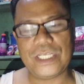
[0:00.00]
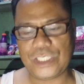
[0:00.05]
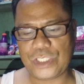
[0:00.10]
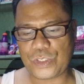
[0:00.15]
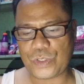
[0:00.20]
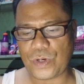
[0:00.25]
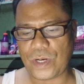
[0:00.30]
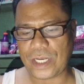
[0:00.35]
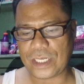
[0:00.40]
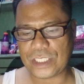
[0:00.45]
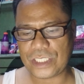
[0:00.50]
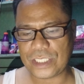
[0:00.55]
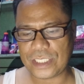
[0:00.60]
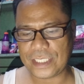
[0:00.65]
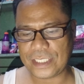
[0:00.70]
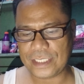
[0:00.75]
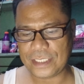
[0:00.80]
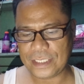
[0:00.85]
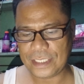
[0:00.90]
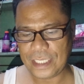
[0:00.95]

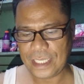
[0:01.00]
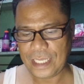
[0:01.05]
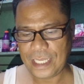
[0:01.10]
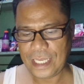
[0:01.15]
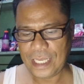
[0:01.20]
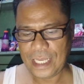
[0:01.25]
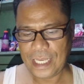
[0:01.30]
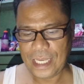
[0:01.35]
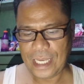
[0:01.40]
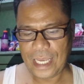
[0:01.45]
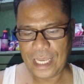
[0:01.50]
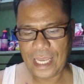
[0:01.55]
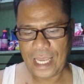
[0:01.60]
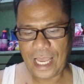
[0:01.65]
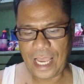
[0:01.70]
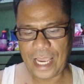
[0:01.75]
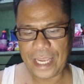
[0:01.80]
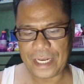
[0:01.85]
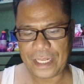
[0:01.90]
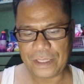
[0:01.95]
instruction,
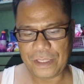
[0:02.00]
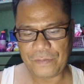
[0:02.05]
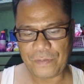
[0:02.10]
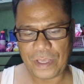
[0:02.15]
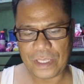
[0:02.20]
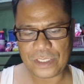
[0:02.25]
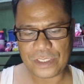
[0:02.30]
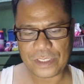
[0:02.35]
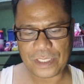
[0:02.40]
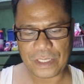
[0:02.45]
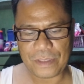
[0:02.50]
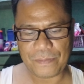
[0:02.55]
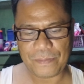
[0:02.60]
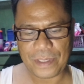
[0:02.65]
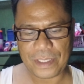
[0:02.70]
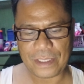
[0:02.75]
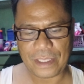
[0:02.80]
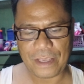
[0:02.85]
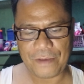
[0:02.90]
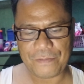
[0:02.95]
identify each
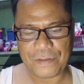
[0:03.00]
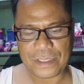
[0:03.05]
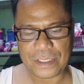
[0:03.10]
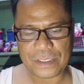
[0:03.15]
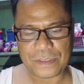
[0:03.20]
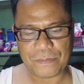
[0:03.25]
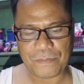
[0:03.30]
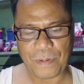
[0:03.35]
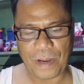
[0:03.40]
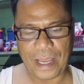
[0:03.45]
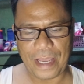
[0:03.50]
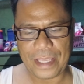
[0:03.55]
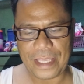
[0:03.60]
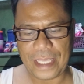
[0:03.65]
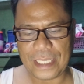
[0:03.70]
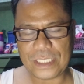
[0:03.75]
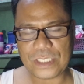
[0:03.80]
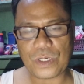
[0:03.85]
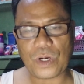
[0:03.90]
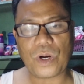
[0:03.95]
statement if it is
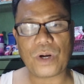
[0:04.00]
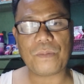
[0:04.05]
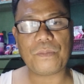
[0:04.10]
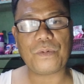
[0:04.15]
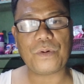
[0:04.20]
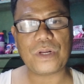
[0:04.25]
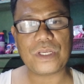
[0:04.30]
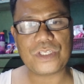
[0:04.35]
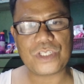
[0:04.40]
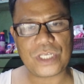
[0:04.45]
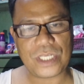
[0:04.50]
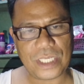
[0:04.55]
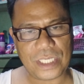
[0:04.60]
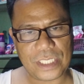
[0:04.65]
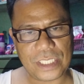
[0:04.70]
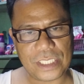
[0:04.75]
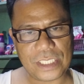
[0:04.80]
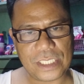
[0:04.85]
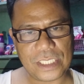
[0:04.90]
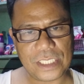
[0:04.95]
bias or
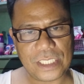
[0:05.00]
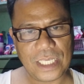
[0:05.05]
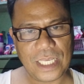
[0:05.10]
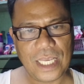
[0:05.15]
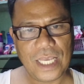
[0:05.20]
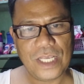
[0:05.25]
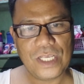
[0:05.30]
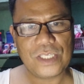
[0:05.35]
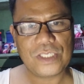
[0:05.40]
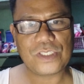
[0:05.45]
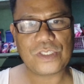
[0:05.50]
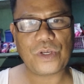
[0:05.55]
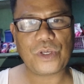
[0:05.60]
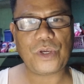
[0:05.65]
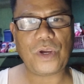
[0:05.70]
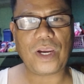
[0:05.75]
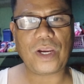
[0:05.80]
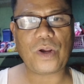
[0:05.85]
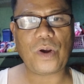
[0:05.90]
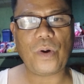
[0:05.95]
prejudice. So
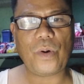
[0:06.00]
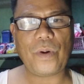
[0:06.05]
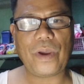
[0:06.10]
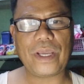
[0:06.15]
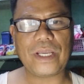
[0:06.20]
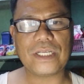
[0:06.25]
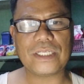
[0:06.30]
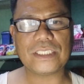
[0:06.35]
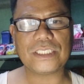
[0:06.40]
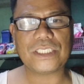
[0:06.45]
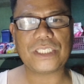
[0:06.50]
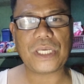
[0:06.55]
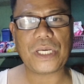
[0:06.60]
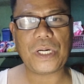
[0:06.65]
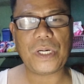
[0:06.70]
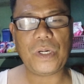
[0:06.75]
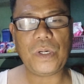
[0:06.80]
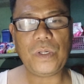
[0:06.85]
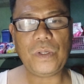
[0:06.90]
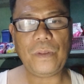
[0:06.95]
you are going
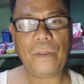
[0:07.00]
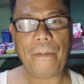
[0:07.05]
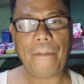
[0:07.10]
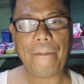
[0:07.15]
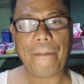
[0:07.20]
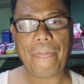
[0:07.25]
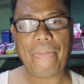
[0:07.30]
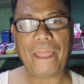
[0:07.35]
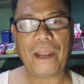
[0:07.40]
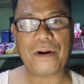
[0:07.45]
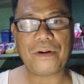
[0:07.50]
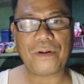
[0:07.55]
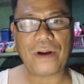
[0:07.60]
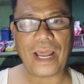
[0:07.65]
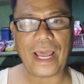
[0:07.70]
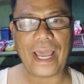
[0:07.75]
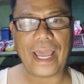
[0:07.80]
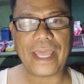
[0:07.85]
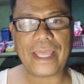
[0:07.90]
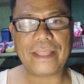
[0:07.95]
to
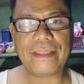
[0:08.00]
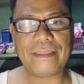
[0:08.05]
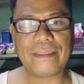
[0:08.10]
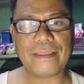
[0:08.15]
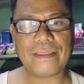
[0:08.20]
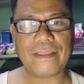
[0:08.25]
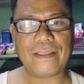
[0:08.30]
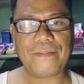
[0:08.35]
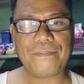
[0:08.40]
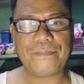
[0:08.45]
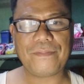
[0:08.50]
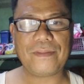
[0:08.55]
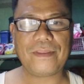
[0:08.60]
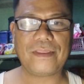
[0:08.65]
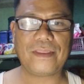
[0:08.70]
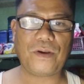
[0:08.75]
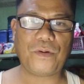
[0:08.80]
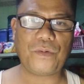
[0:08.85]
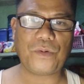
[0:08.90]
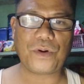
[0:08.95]
write
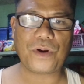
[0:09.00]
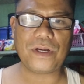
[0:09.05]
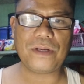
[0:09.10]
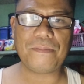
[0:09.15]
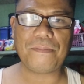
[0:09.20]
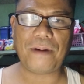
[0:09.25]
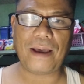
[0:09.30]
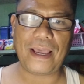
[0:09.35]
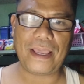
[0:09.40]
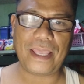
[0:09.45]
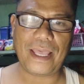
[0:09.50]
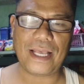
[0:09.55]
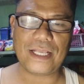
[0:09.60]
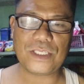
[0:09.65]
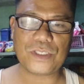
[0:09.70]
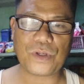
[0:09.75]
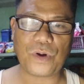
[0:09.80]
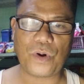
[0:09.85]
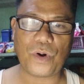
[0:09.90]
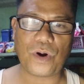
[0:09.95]
the word
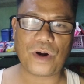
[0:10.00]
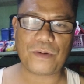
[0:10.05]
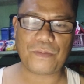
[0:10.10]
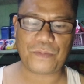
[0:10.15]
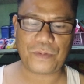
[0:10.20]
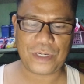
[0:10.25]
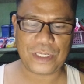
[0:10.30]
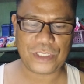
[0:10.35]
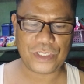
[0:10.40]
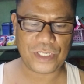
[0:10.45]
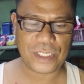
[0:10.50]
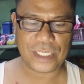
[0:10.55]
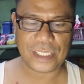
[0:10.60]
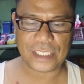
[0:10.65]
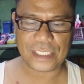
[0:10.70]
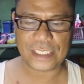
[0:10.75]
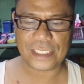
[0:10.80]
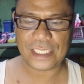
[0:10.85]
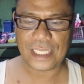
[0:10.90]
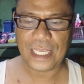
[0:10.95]
bias or
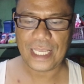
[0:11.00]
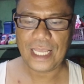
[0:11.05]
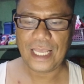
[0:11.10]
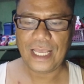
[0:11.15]
prejudice.